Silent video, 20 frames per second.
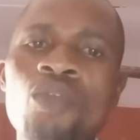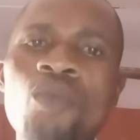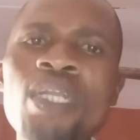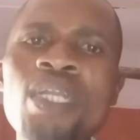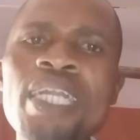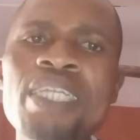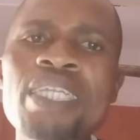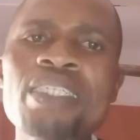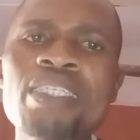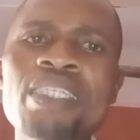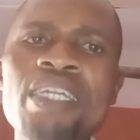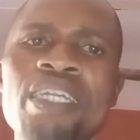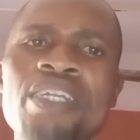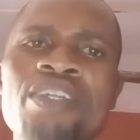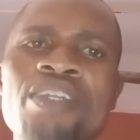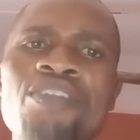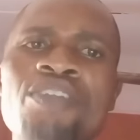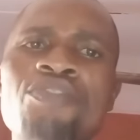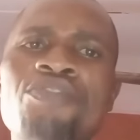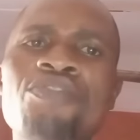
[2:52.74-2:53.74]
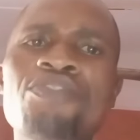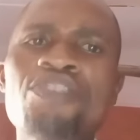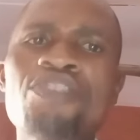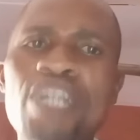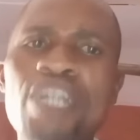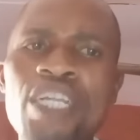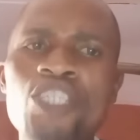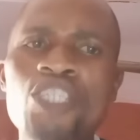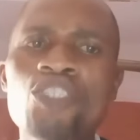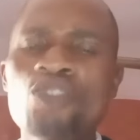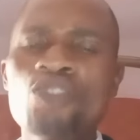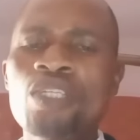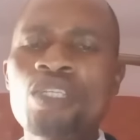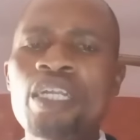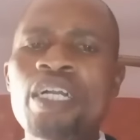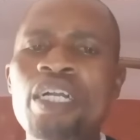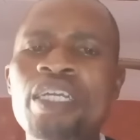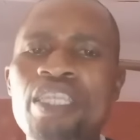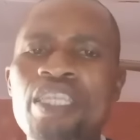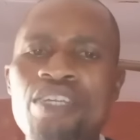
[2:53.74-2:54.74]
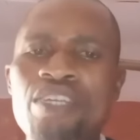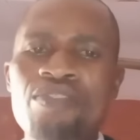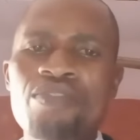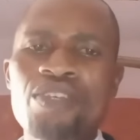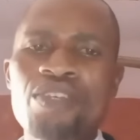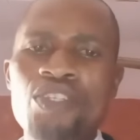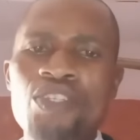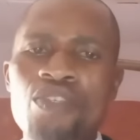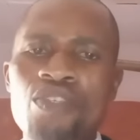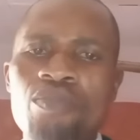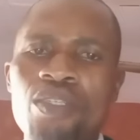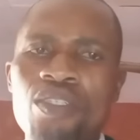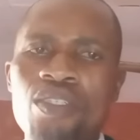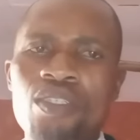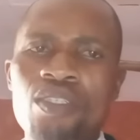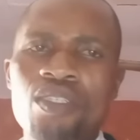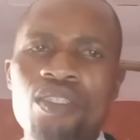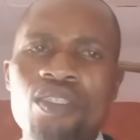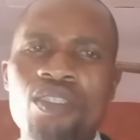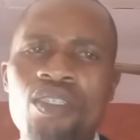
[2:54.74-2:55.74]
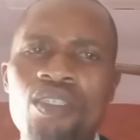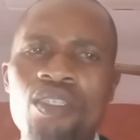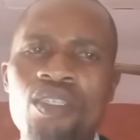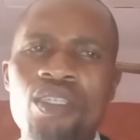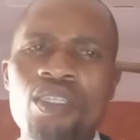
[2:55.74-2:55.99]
When I say fractional investments,